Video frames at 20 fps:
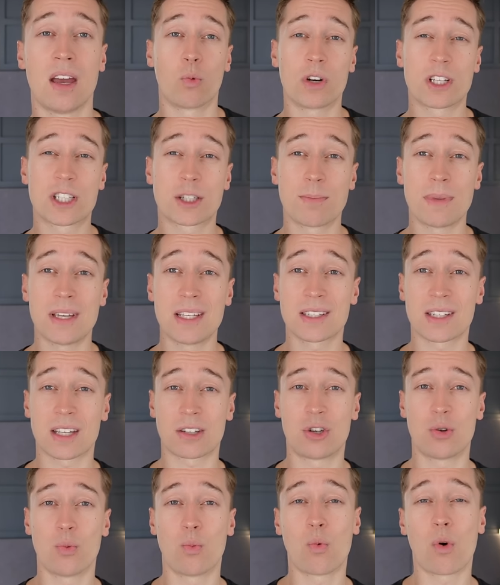which means
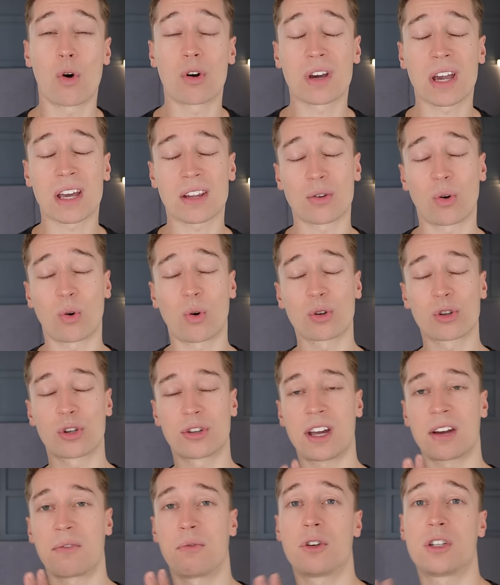that you won't get all the
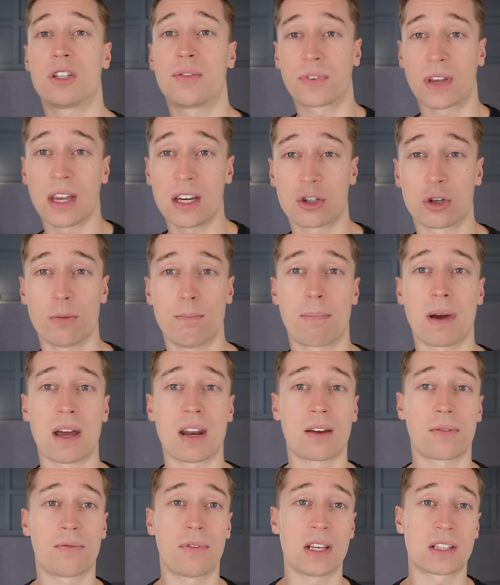diversification
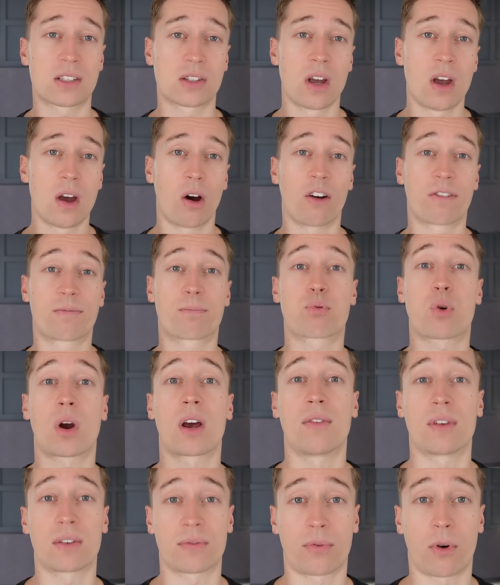benefits of
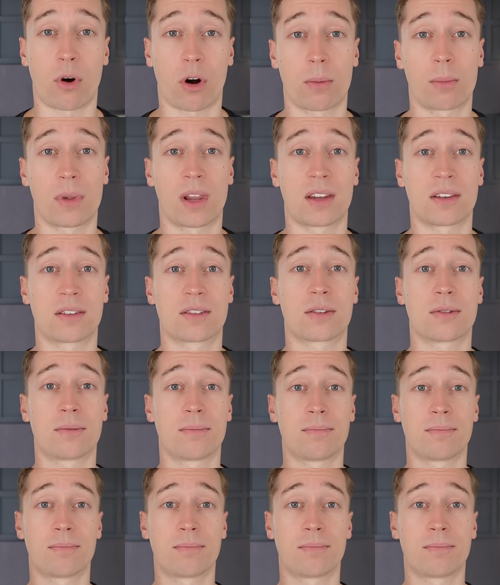private farmland.